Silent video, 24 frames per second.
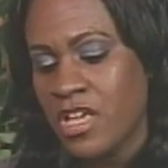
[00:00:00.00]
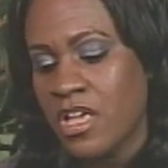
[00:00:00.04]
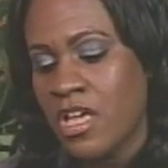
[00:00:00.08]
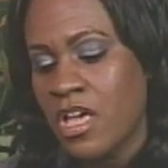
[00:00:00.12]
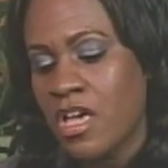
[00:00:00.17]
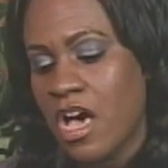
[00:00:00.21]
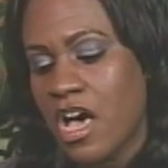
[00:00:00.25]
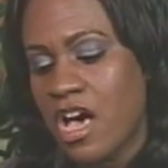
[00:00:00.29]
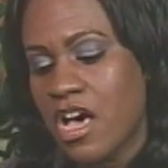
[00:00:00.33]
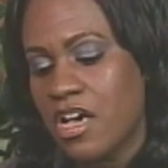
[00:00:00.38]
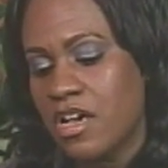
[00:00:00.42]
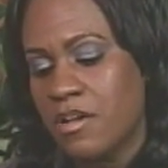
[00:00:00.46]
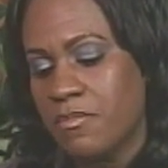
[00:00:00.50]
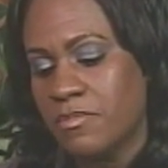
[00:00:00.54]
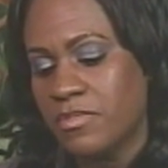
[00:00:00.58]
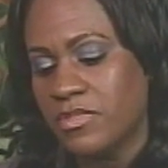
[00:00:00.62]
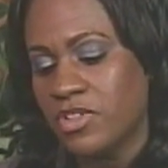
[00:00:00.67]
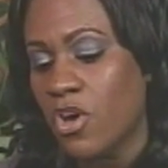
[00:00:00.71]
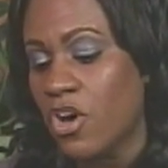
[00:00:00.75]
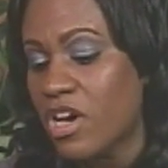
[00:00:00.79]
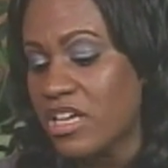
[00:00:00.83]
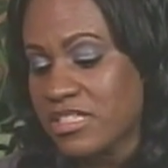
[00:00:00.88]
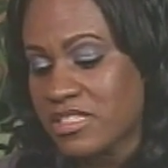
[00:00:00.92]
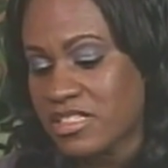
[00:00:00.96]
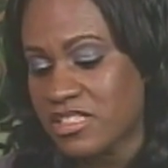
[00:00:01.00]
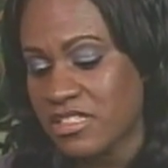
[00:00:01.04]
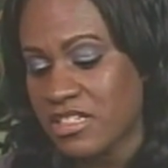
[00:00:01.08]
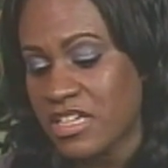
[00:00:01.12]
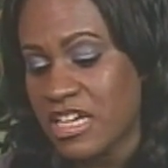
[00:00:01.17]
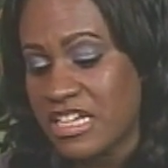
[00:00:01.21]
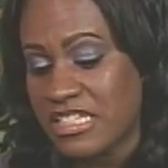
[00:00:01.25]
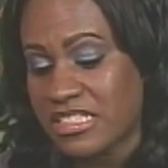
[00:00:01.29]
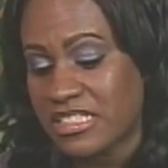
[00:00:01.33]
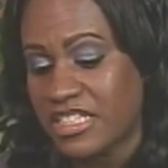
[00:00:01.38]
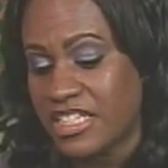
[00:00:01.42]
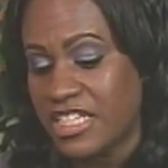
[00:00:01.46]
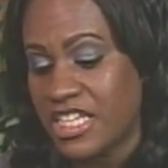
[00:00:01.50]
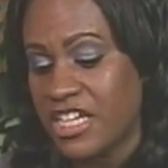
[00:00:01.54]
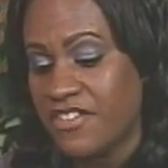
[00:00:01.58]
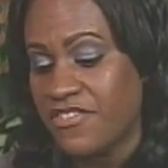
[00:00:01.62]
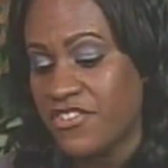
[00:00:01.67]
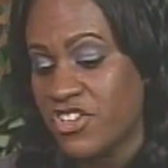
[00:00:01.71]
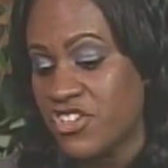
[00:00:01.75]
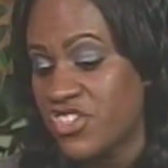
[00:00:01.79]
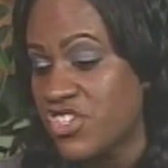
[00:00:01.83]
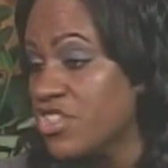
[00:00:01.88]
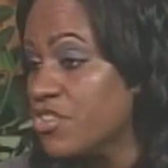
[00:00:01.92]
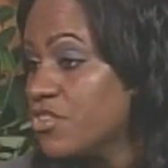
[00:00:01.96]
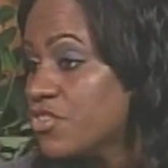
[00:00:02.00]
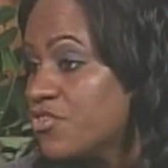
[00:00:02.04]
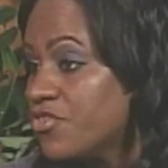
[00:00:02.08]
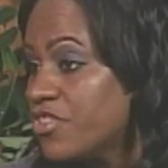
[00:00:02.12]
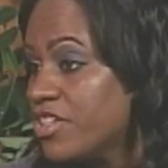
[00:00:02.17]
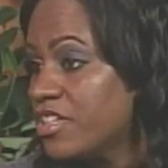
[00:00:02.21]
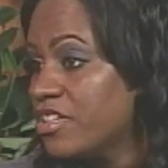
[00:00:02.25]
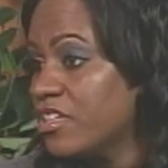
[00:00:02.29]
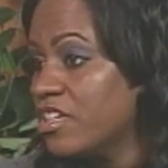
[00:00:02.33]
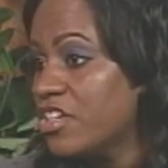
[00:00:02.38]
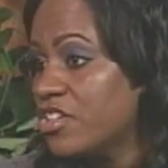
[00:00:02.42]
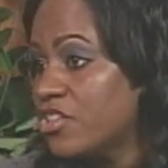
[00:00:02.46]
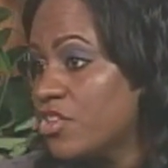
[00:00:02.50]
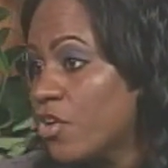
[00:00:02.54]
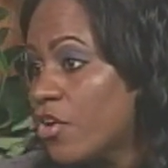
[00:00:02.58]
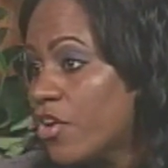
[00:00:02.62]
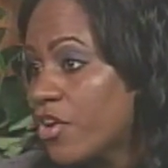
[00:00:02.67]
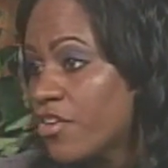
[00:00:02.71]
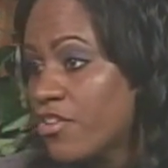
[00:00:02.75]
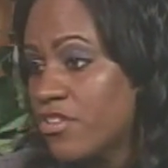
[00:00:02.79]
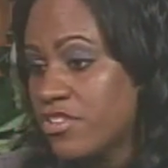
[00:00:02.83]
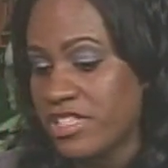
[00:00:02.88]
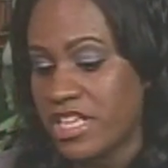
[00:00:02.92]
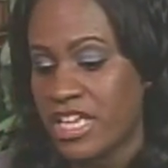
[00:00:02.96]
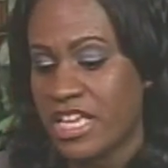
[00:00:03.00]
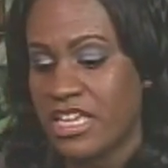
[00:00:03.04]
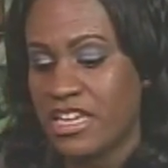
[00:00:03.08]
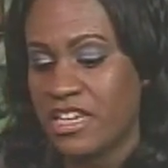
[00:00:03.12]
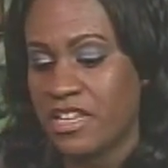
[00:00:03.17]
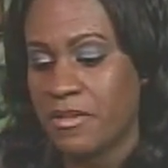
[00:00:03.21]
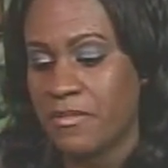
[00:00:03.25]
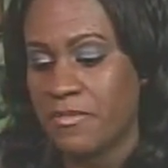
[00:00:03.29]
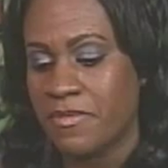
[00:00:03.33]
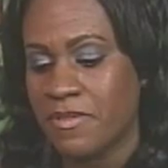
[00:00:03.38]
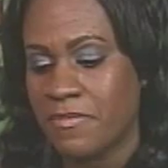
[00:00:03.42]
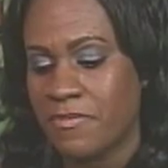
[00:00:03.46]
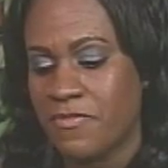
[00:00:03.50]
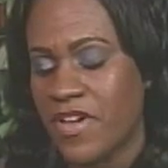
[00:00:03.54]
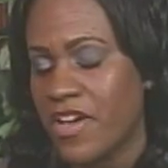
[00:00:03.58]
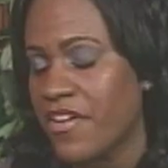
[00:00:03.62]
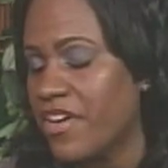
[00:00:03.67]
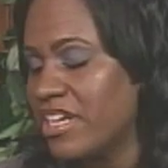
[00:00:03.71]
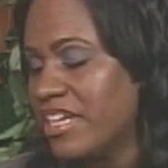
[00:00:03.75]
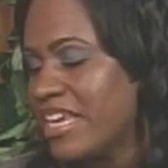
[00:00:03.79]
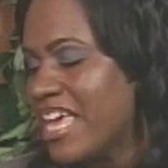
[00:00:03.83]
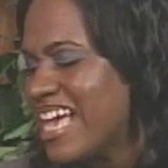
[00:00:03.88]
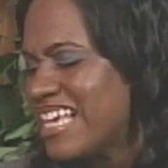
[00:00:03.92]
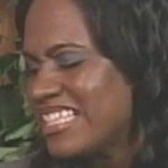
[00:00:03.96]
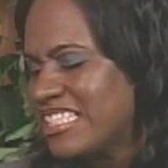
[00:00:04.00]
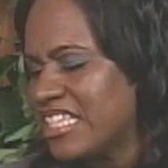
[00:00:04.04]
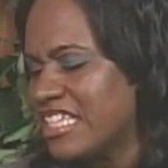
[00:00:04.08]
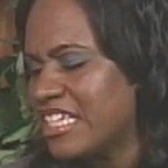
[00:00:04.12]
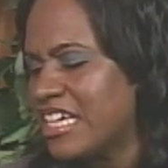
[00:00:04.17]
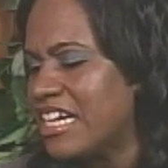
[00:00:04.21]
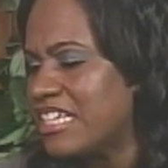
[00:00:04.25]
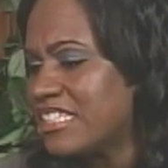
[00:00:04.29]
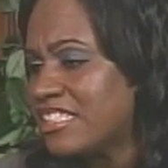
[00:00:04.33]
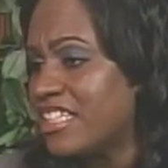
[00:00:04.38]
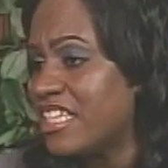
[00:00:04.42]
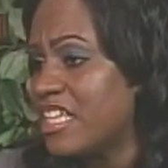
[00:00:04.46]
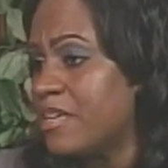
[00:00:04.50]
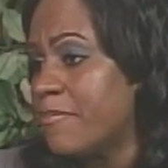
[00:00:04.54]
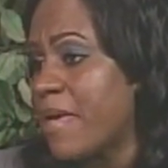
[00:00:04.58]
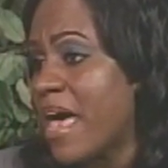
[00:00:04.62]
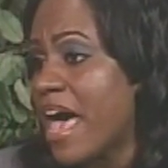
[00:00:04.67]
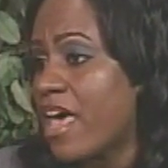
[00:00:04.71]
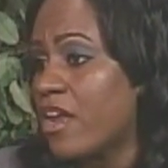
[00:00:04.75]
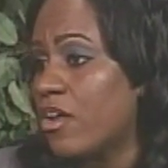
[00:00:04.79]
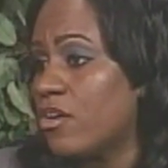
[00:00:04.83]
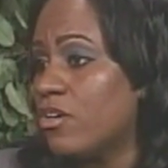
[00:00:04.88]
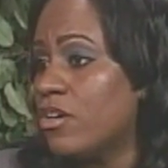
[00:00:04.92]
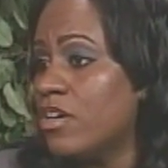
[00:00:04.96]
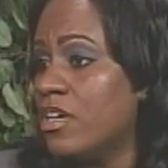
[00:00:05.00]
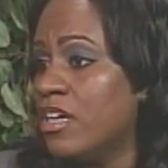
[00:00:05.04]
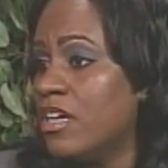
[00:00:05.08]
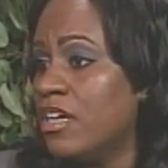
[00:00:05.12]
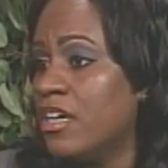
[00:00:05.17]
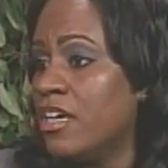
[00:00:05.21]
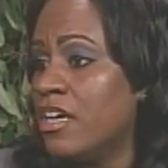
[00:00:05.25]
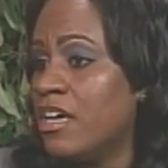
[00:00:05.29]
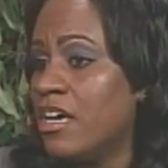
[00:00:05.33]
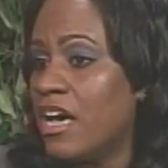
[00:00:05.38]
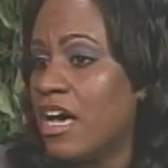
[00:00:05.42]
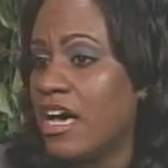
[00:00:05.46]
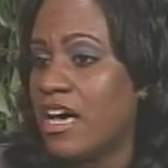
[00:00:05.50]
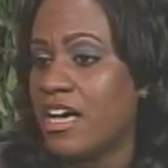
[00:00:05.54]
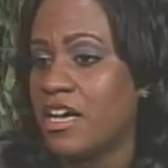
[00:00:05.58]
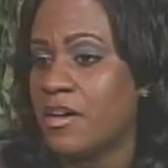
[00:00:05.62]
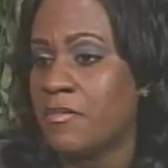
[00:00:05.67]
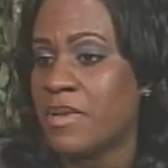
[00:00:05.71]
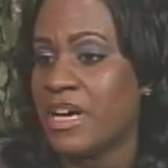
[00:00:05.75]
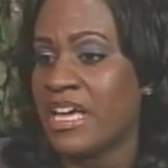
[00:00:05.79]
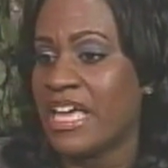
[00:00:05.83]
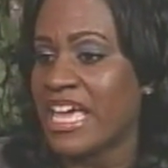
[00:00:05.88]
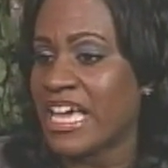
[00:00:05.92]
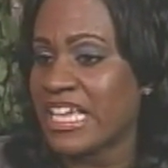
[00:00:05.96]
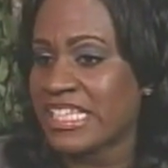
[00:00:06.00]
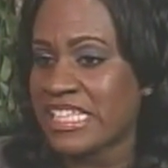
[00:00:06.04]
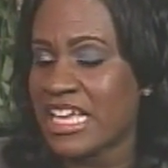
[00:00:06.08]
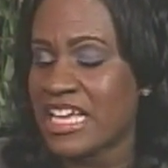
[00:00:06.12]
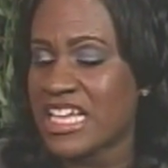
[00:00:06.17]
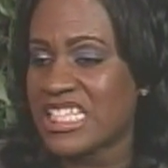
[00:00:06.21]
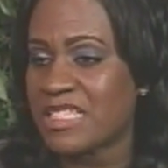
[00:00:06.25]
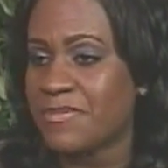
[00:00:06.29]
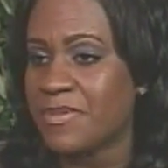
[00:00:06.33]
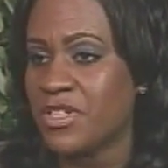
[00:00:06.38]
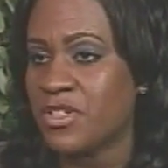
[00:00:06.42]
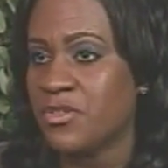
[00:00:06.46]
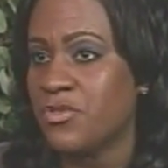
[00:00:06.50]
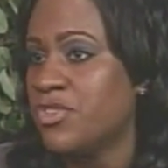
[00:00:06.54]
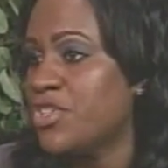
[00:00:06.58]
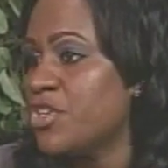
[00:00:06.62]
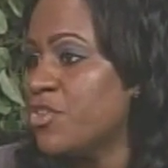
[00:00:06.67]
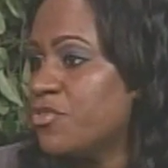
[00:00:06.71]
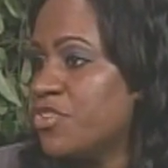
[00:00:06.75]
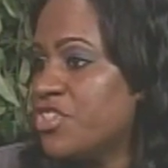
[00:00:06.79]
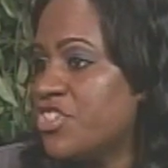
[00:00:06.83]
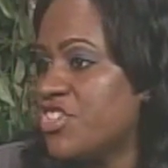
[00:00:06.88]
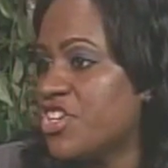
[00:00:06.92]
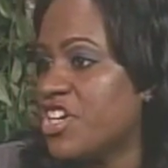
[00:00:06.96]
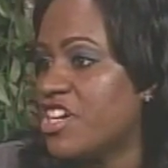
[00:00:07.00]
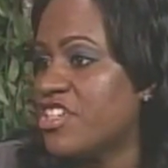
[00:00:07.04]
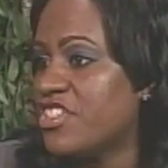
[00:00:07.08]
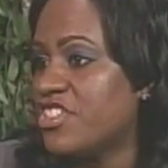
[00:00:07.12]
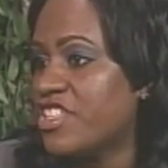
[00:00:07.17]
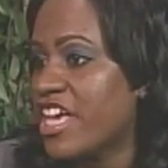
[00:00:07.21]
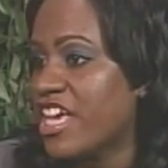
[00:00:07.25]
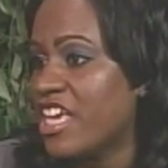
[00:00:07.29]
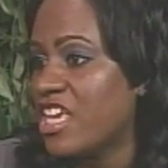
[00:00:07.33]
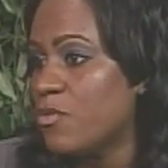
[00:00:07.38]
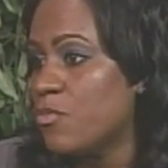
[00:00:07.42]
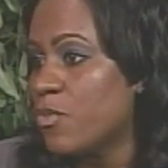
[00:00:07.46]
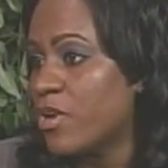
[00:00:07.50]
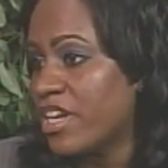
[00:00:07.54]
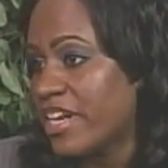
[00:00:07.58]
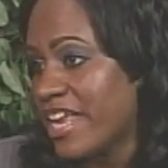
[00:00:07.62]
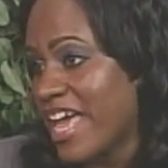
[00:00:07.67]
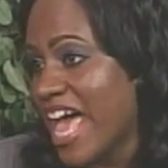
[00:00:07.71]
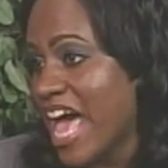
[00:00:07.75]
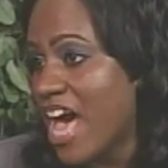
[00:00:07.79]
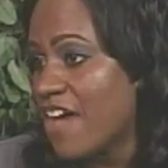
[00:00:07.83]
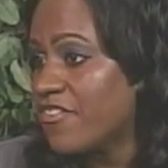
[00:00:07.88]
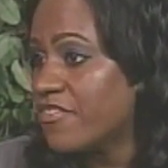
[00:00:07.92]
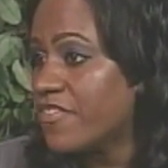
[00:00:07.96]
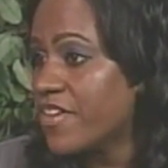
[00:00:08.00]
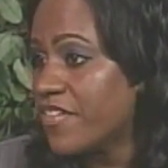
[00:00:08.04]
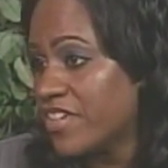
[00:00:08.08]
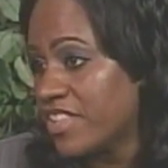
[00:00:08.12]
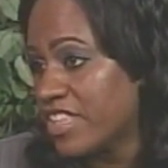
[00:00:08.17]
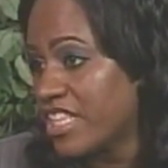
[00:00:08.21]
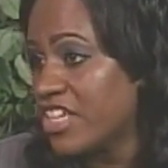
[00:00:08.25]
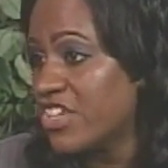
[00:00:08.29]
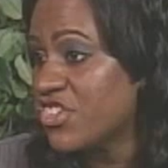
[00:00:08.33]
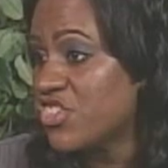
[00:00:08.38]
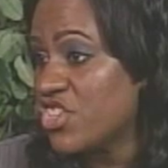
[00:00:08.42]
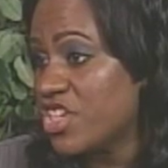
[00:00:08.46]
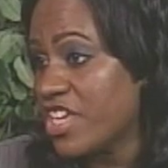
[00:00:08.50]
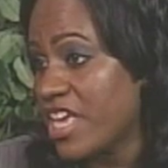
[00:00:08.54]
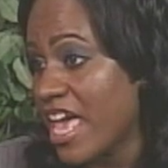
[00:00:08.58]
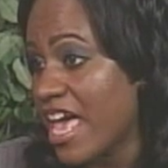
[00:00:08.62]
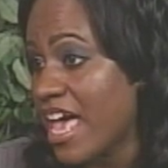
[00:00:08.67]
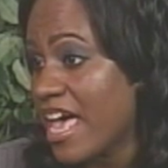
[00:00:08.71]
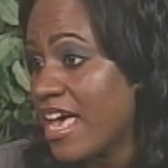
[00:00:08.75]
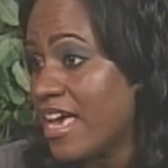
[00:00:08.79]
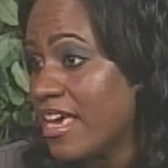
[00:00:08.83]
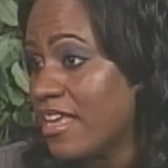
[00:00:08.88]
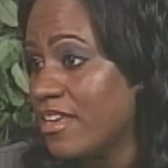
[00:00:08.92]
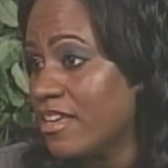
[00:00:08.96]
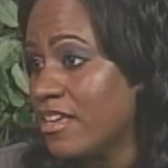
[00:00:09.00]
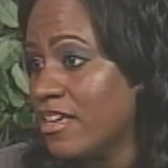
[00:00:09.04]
lost custody of her children, her daughters, in a very nasty custody battle. An ex-husband who told the judge that he wanted half of everything she had.